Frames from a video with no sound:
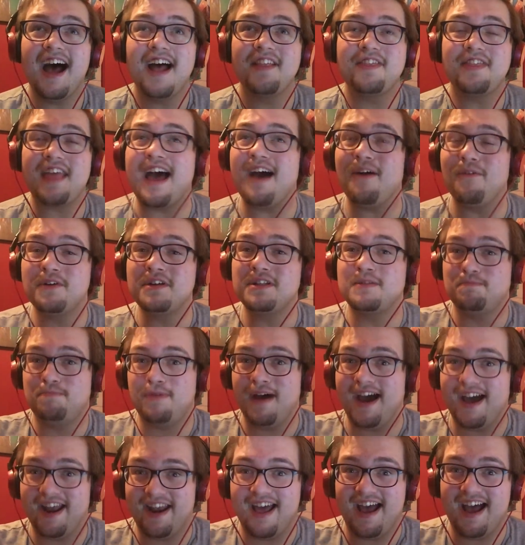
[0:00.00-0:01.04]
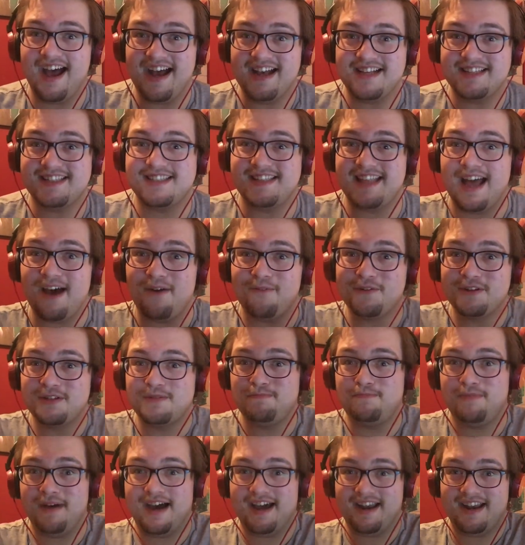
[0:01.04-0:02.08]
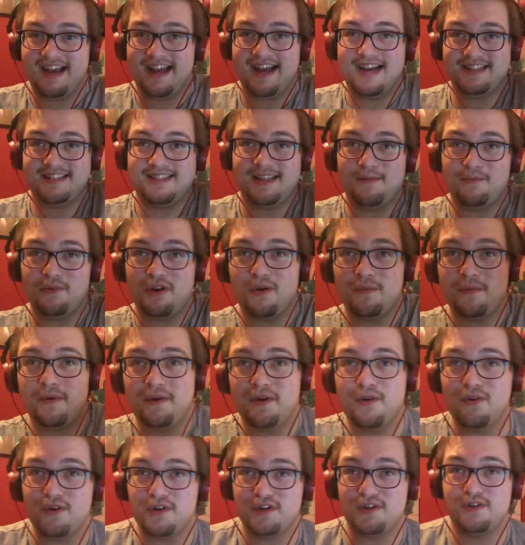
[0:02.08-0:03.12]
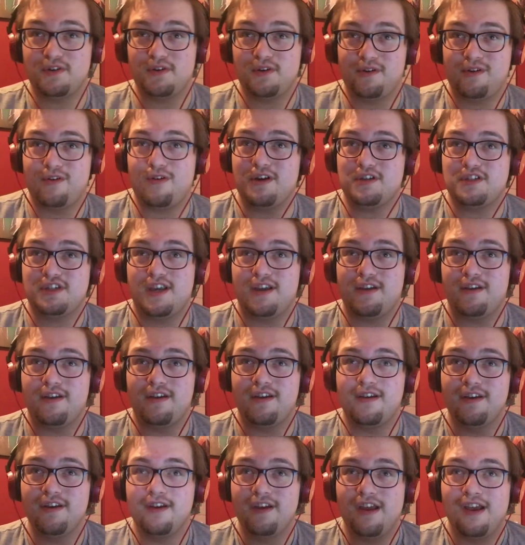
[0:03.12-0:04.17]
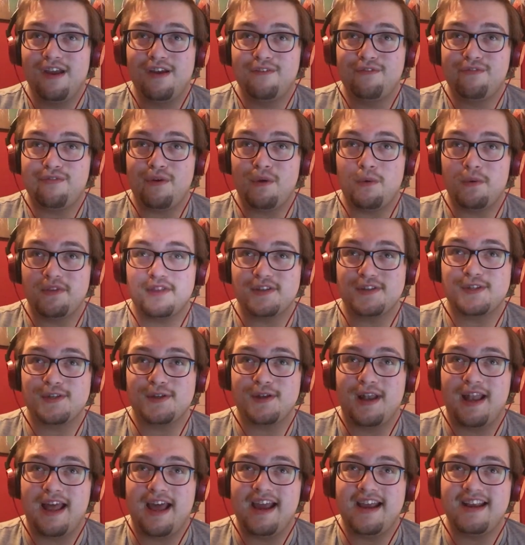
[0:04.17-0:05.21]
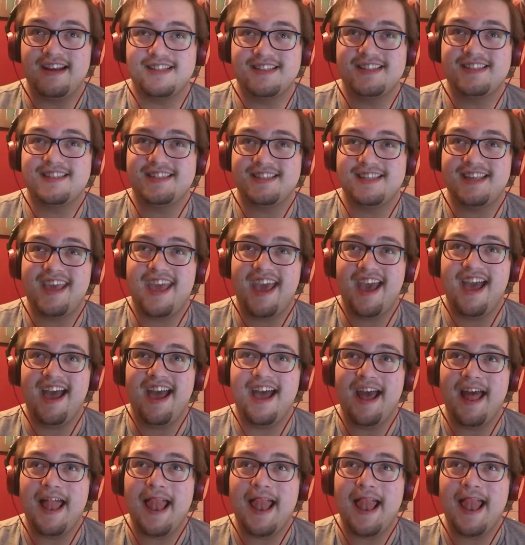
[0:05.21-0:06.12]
That was badass. That was badass. Them coming cr crashing through with some lights. Yeah.